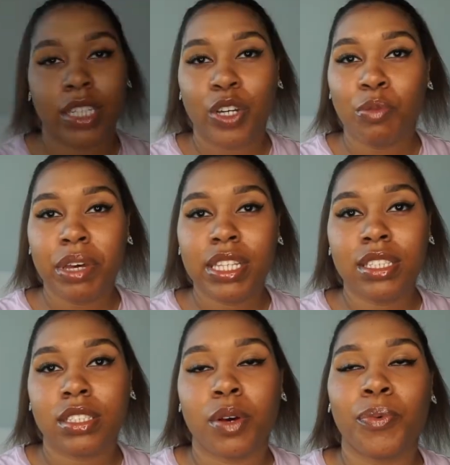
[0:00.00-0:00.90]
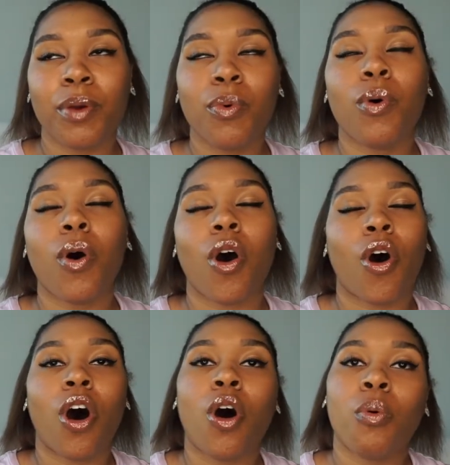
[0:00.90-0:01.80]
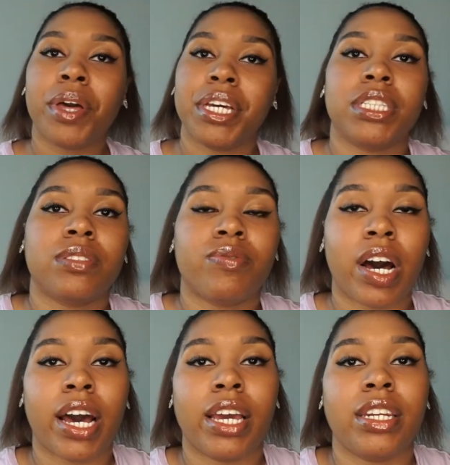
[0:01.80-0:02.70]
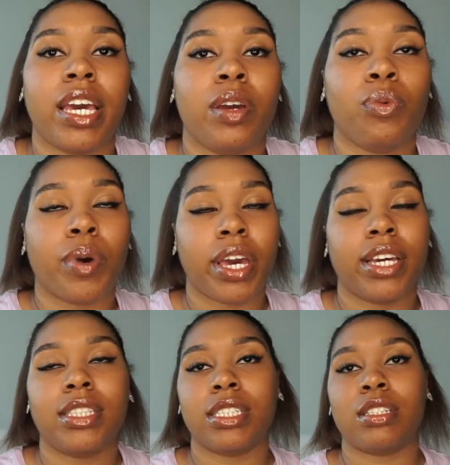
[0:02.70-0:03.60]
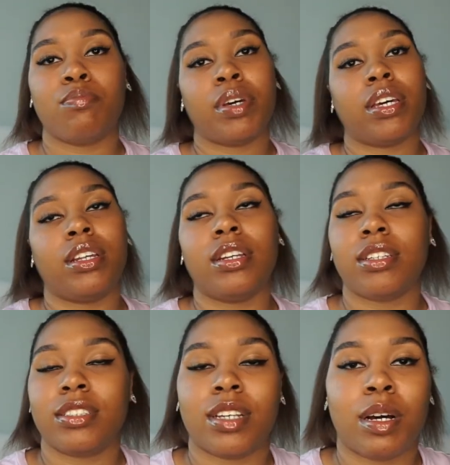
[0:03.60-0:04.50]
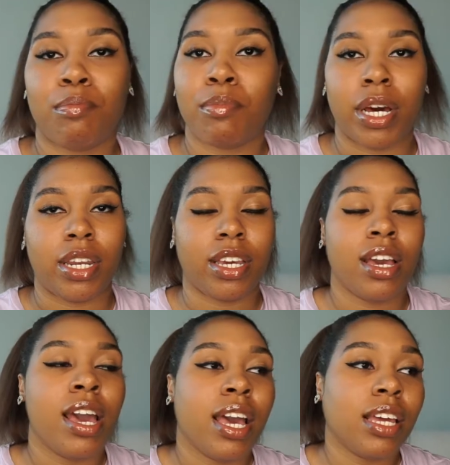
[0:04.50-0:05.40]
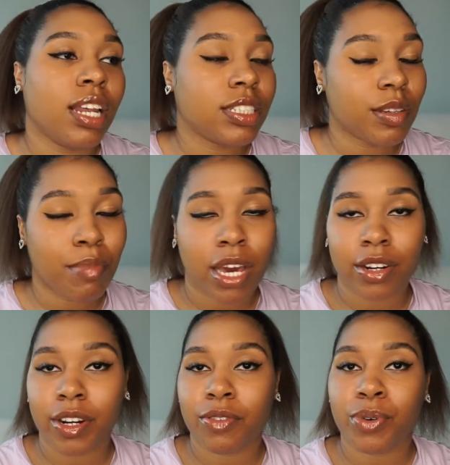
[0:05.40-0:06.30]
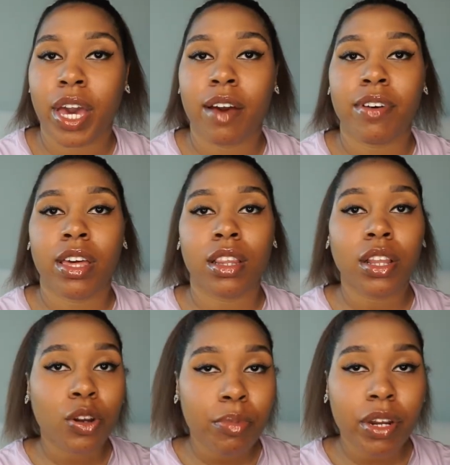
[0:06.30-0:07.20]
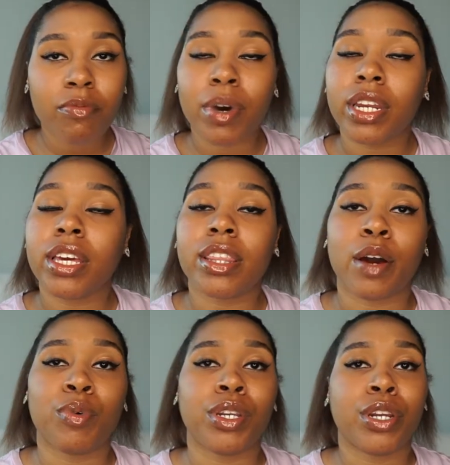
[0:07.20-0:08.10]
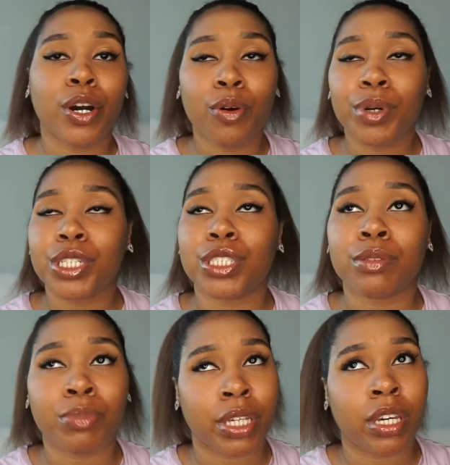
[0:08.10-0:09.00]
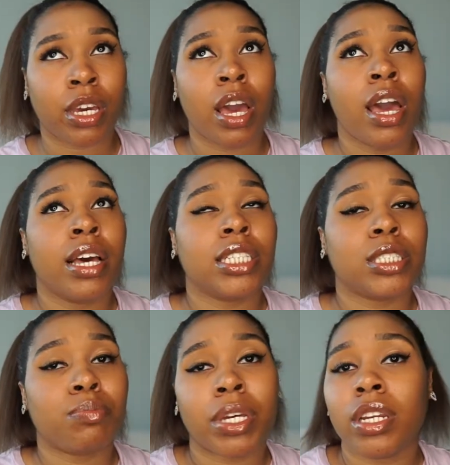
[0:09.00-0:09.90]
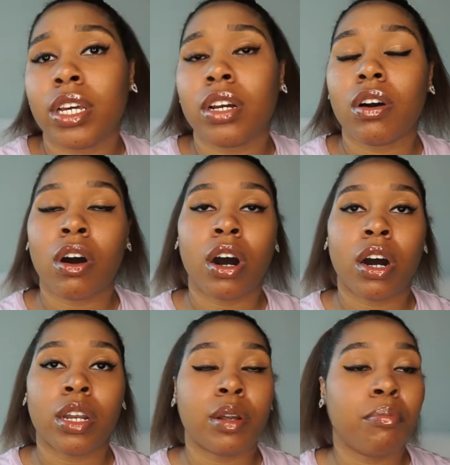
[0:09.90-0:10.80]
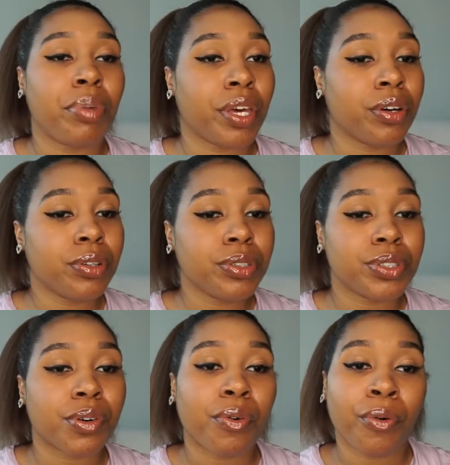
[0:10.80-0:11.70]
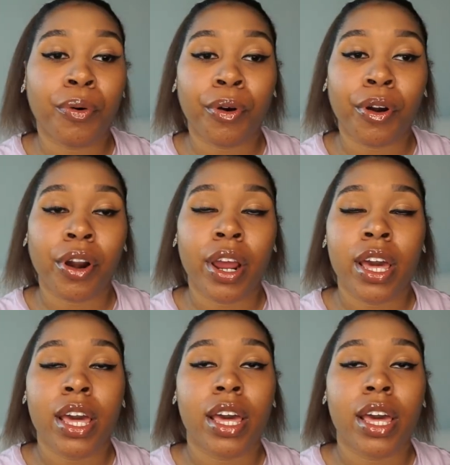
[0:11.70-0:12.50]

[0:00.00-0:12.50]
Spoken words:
humans, we will always find a way to spend some money. It doesn't matter if we have a little bit of money that we know we should be spending on bills, or